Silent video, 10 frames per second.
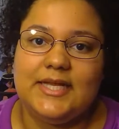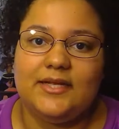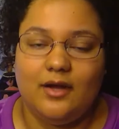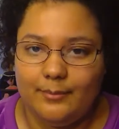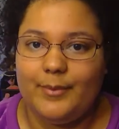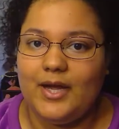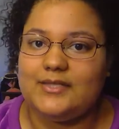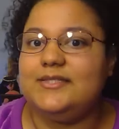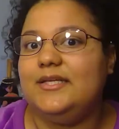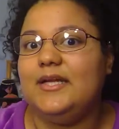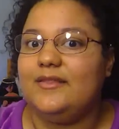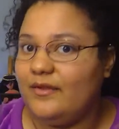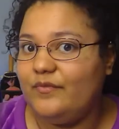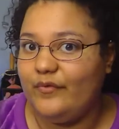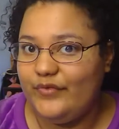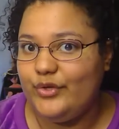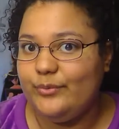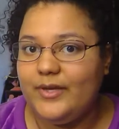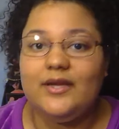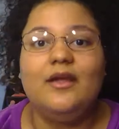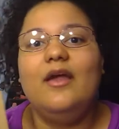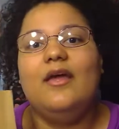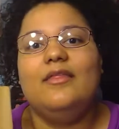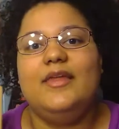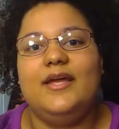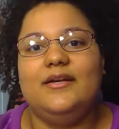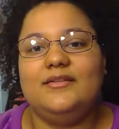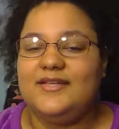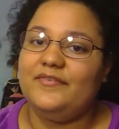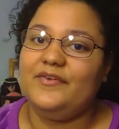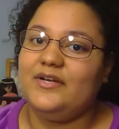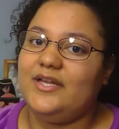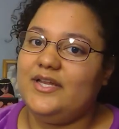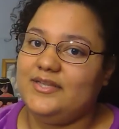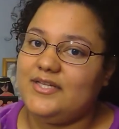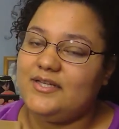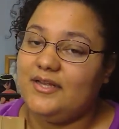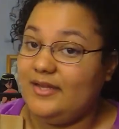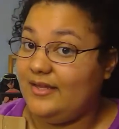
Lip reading: like unboxing and then reviewing, then definitely hit the